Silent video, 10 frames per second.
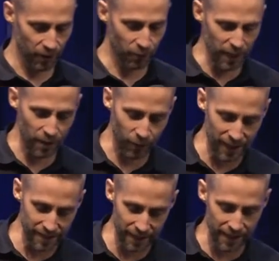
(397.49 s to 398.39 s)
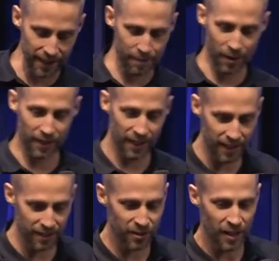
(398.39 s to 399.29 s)
one of the ways that I think about it
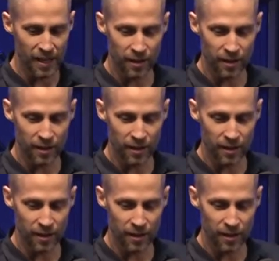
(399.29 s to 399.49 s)
is